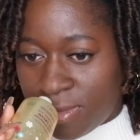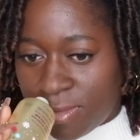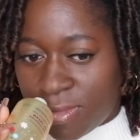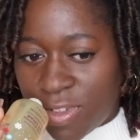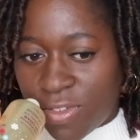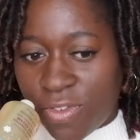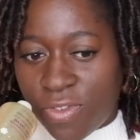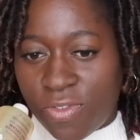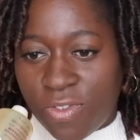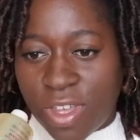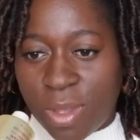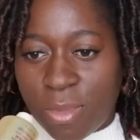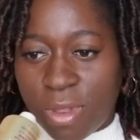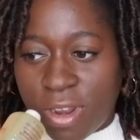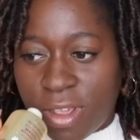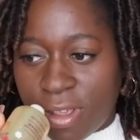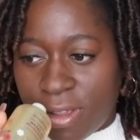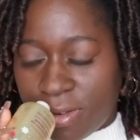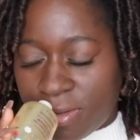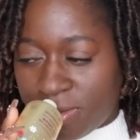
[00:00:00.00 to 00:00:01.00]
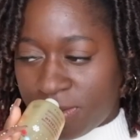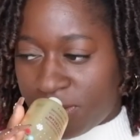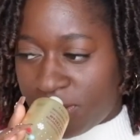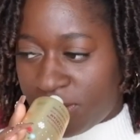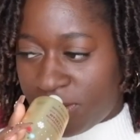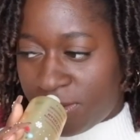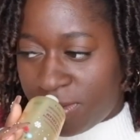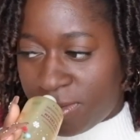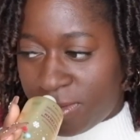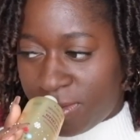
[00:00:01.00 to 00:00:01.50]
feminine
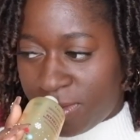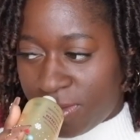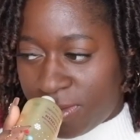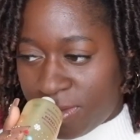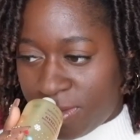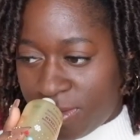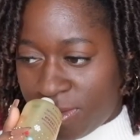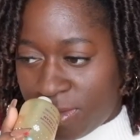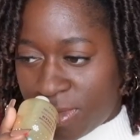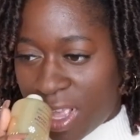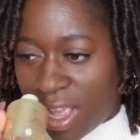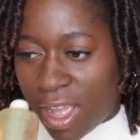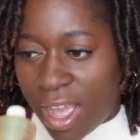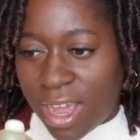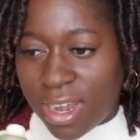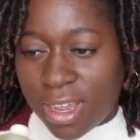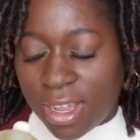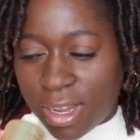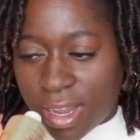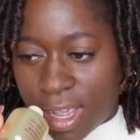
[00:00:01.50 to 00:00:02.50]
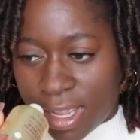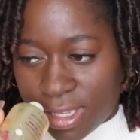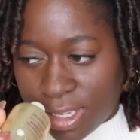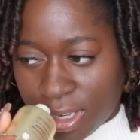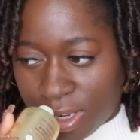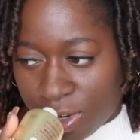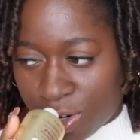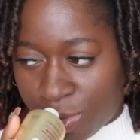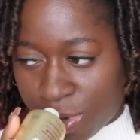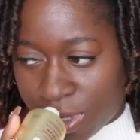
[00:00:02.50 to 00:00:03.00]
and kind of
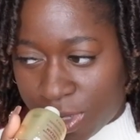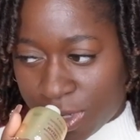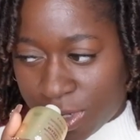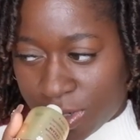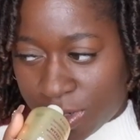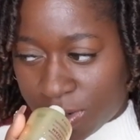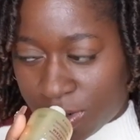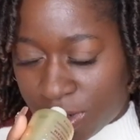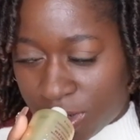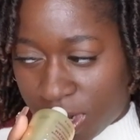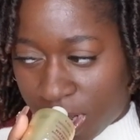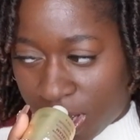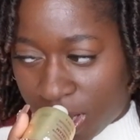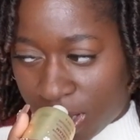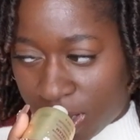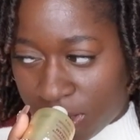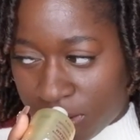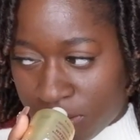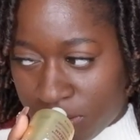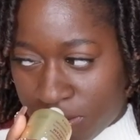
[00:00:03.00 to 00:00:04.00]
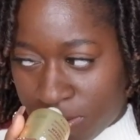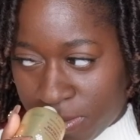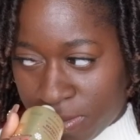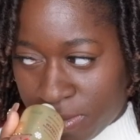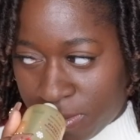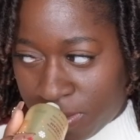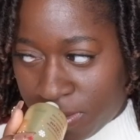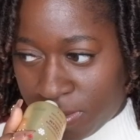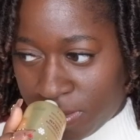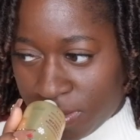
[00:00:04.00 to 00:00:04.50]
classy a little bit too. Like,
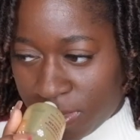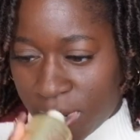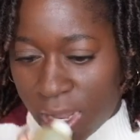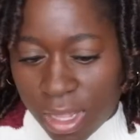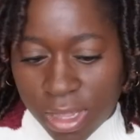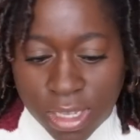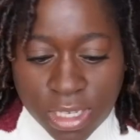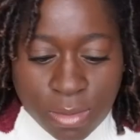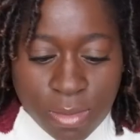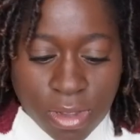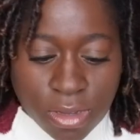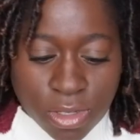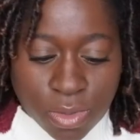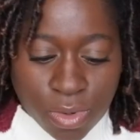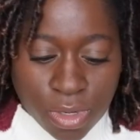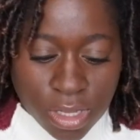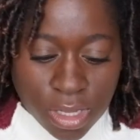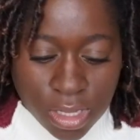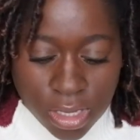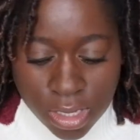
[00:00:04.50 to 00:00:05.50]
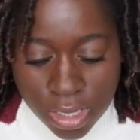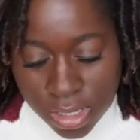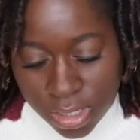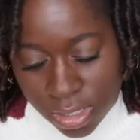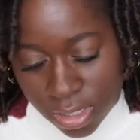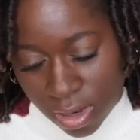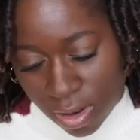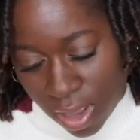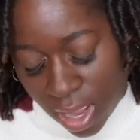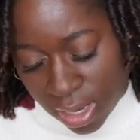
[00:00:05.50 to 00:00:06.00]
yeah, that smells really good.
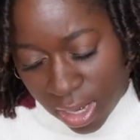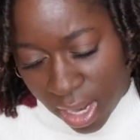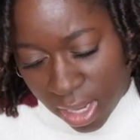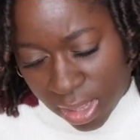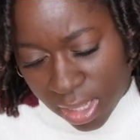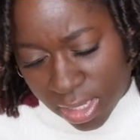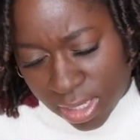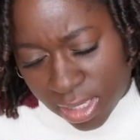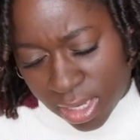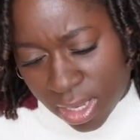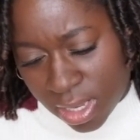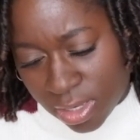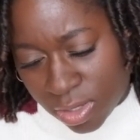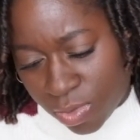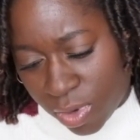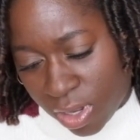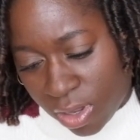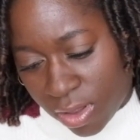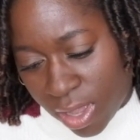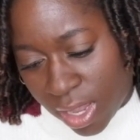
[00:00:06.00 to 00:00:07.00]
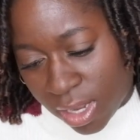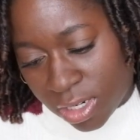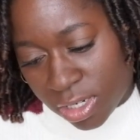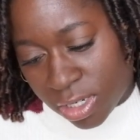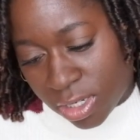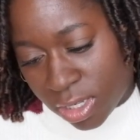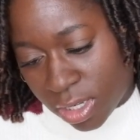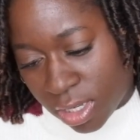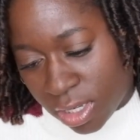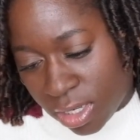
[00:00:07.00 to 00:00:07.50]
So I like this scent as well,
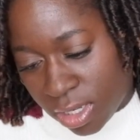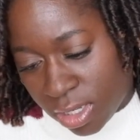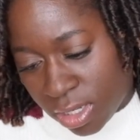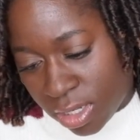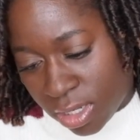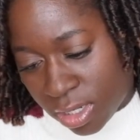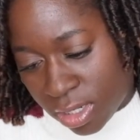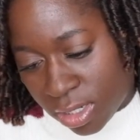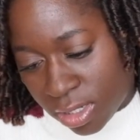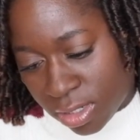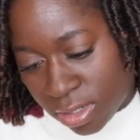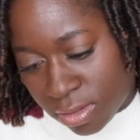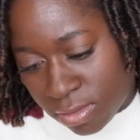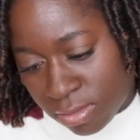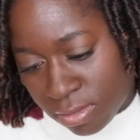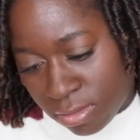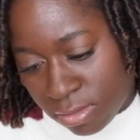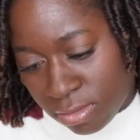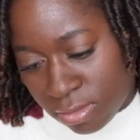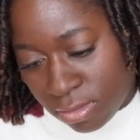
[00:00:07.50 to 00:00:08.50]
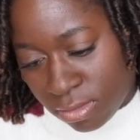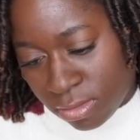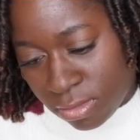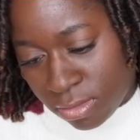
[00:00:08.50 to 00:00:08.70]
actually. Um,